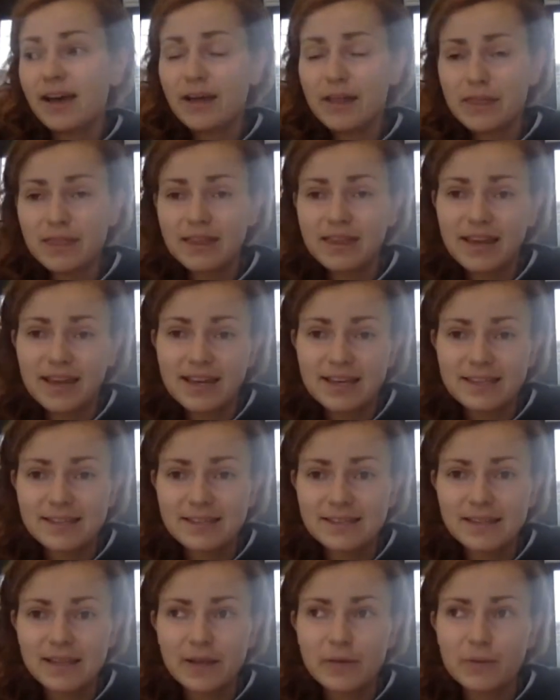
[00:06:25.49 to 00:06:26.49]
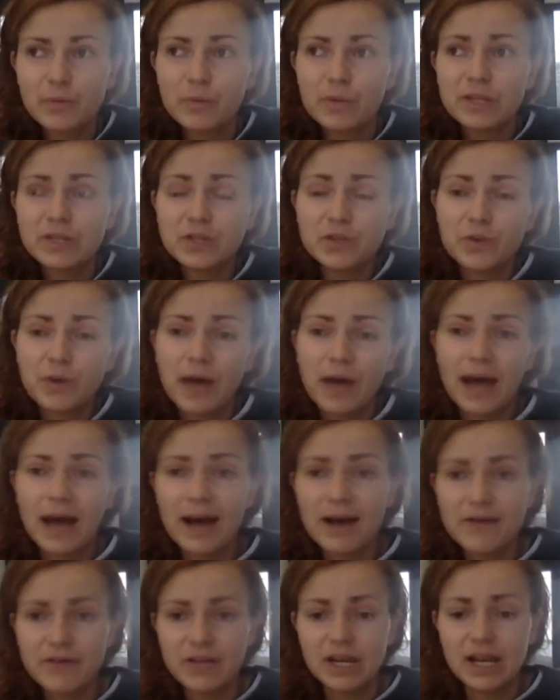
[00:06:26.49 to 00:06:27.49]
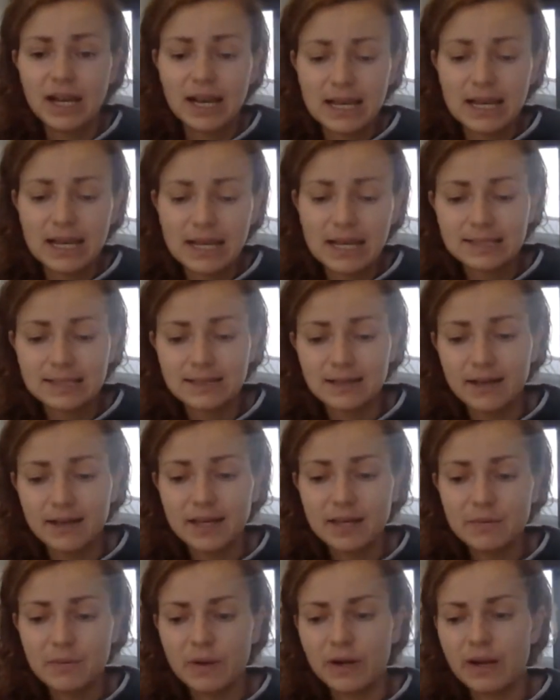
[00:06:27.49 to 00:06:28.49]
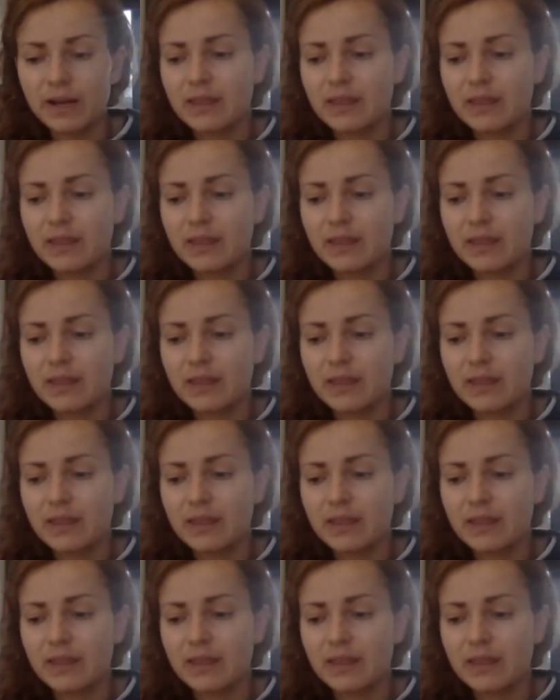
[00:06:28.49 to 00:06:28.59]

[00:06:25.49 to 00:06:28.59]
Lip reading: guess like we do have an elite side, but I